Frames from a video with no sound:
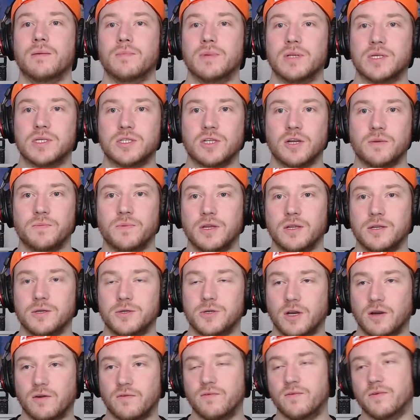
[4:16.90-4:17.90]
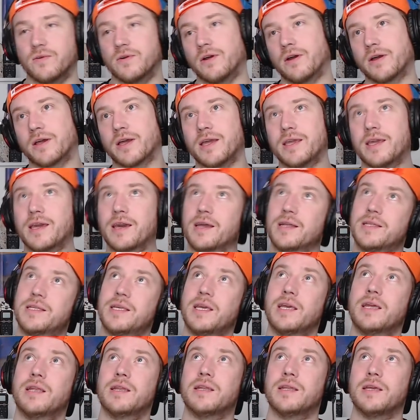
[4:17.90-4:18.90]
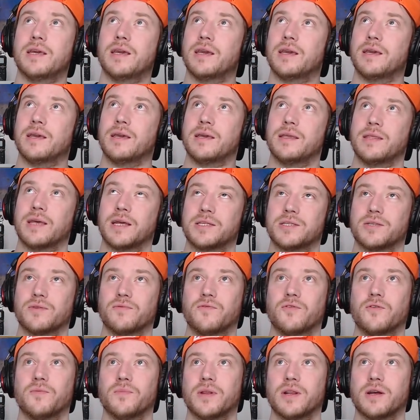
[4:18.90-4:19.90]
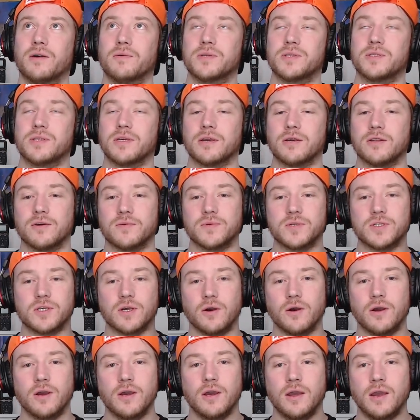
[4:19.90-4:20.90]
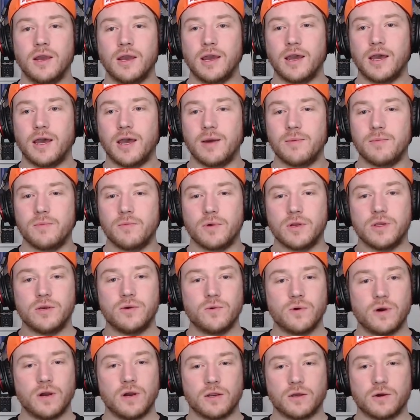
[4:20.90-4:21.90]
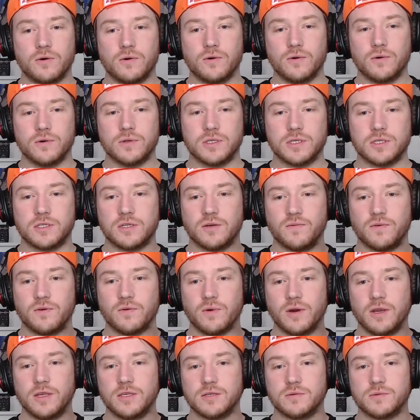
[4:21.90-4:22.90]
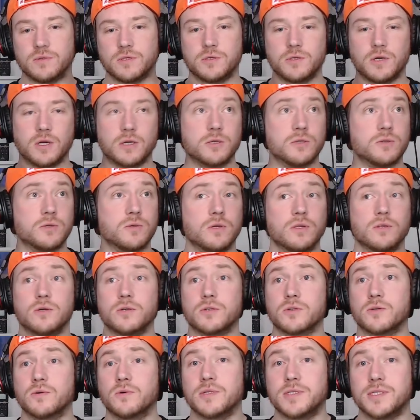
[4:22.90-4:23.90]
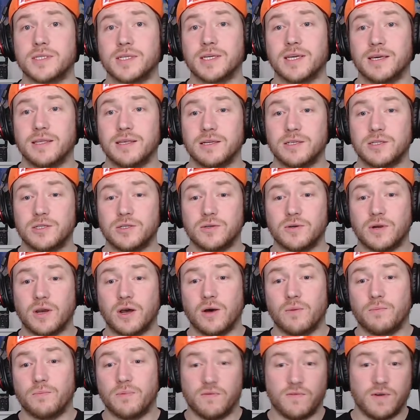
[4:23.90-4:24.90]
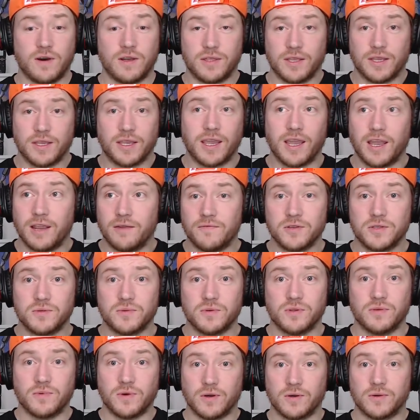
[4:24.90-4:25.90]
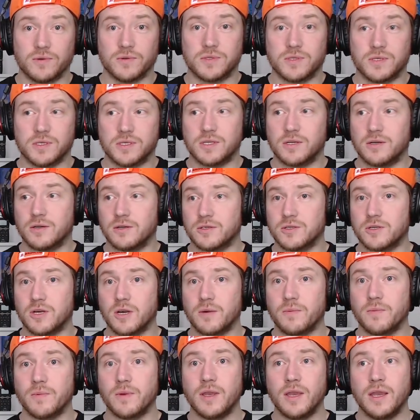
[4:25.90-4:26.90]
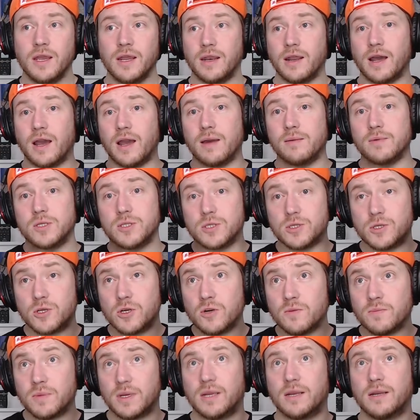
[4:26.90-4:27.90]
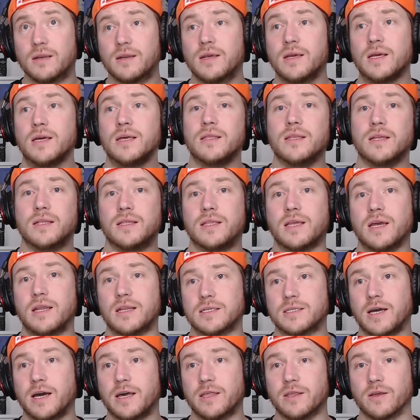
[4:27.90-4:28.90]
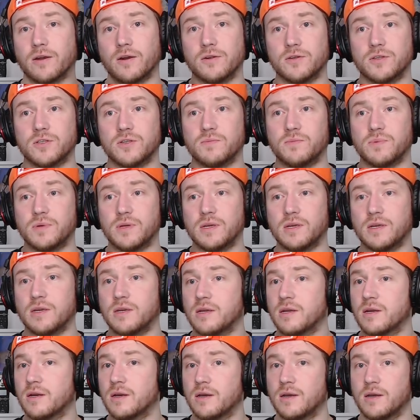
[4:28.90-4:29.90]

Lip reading: Stop there and track forward. Okay, yeah, that's the formula I was thinking of. So when you write chords, there's different ways of structuring those chords together to help provide the canvas for the vocals to sit on top. Now, I'm assuming that is either going to be,